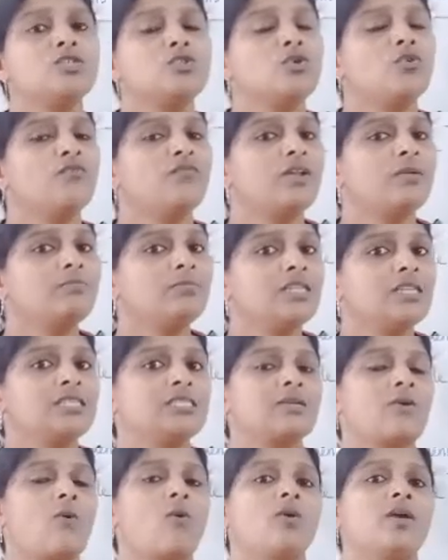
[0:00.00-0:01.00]
So from this
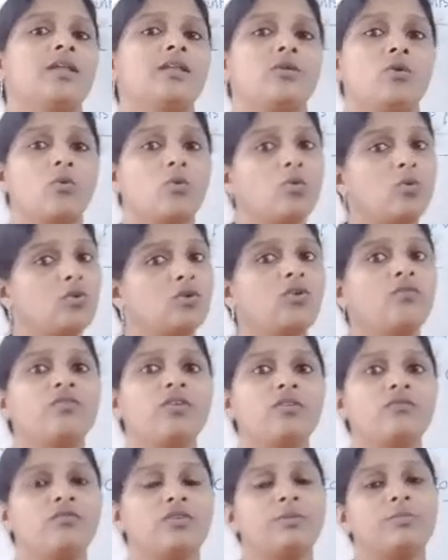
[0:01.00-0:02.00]
coin lot of
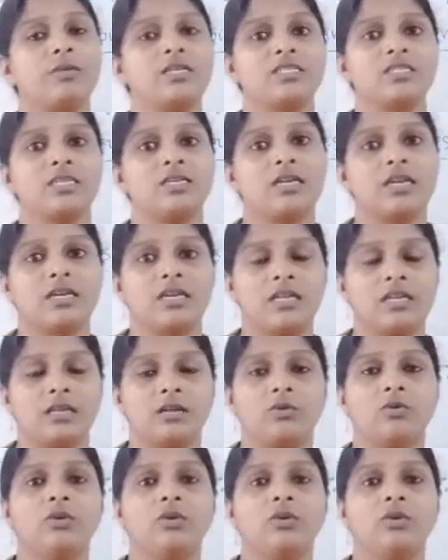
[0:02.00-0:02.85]
information getting.